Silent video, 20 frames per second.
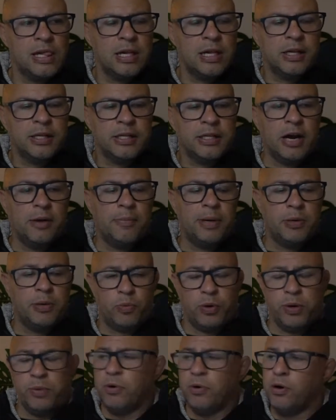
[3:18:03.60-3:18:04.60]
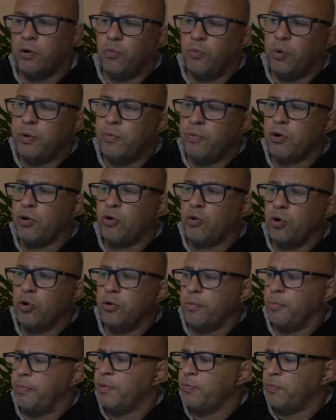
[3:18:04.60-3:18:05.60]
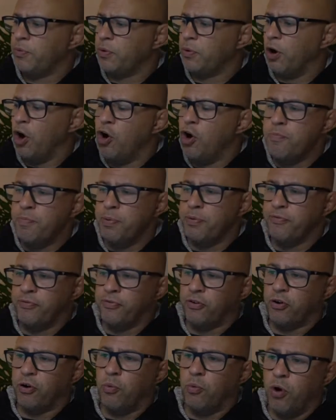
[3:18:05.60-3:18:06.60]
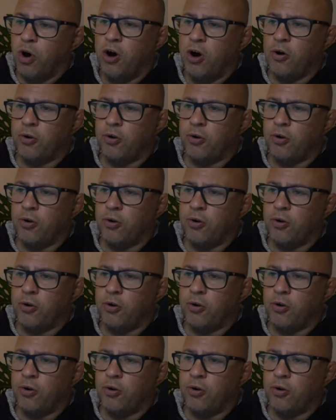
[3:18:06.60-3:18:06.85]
Yeah, I mean, we were good, man. We were open for a while.